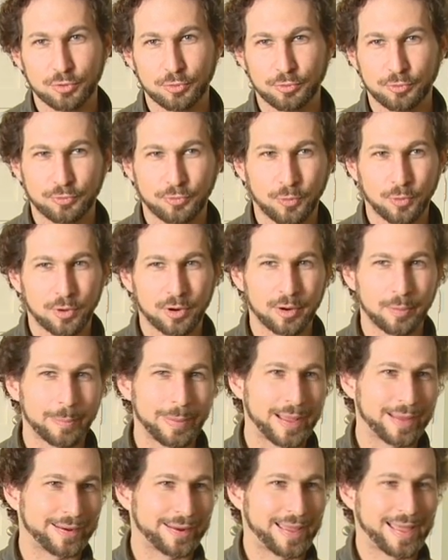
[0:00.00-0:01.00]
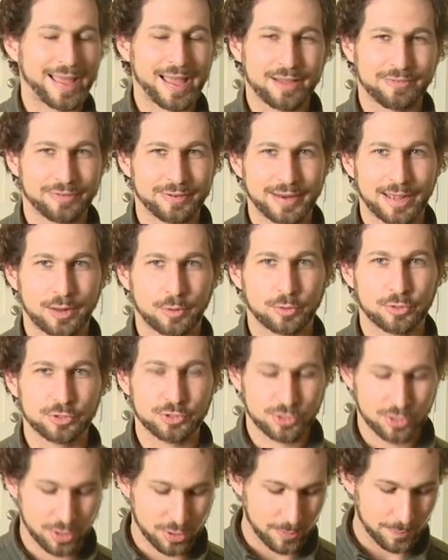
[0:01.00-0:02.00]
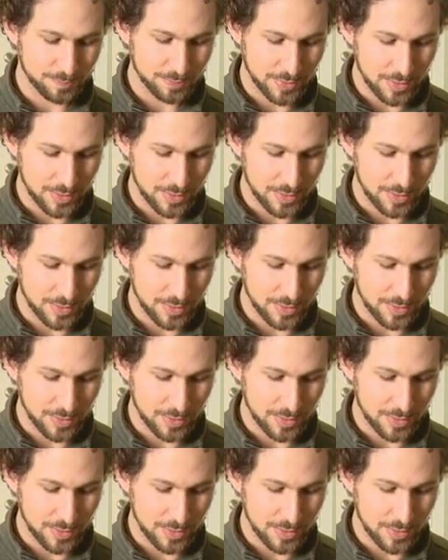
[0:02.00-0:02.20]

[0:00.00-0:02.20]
for about a half an hour or so,